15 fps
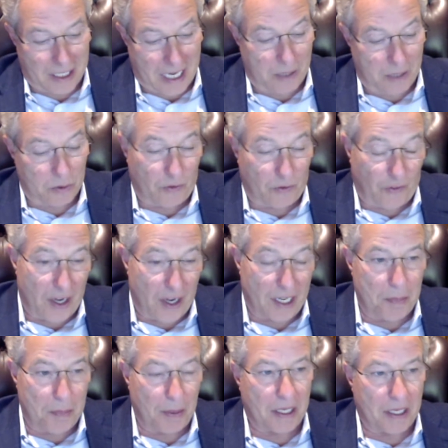And it was funny
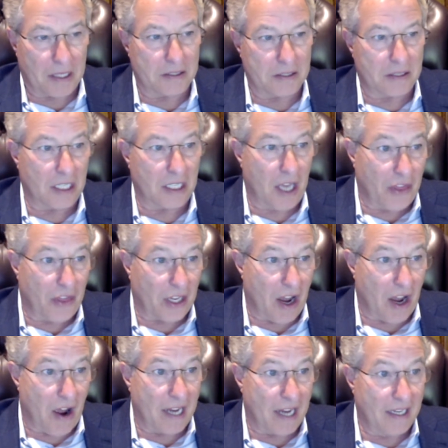because the other
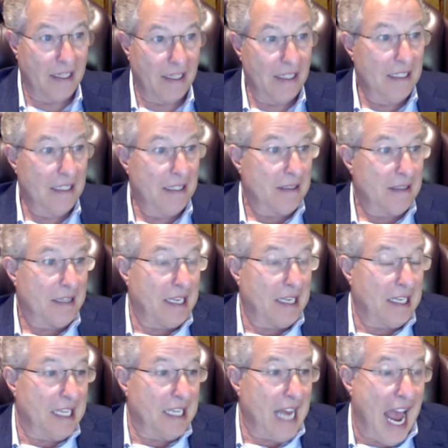guy, they
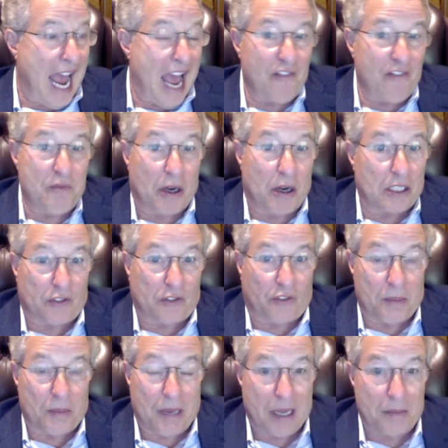didn't have much
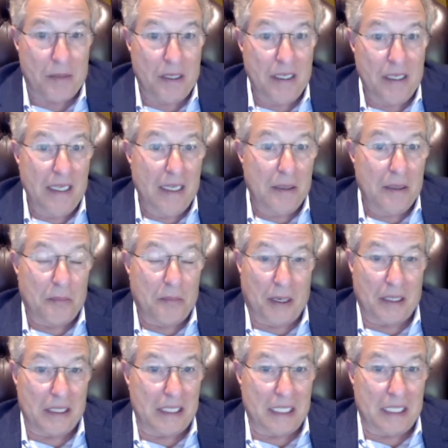from him,
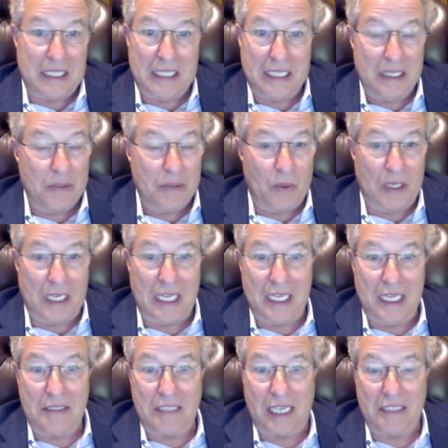but when
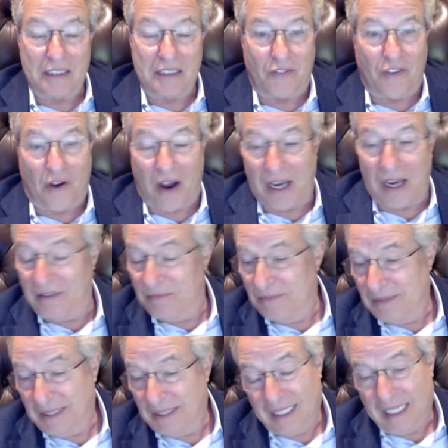he testified,
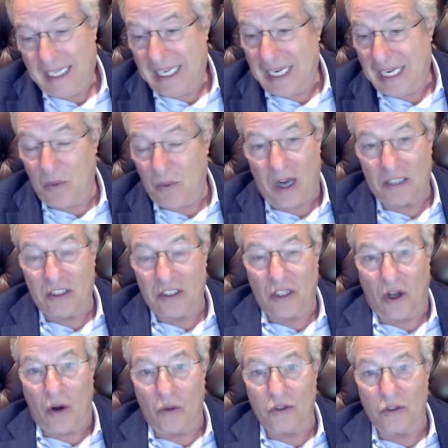he watched
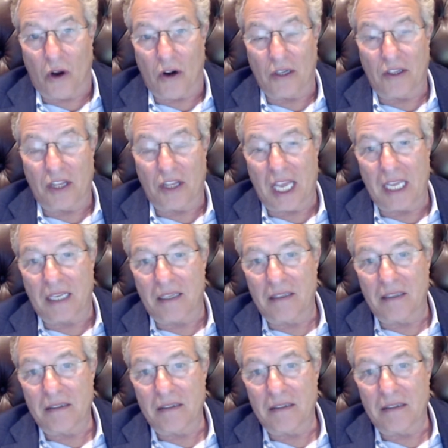the whole darn thing.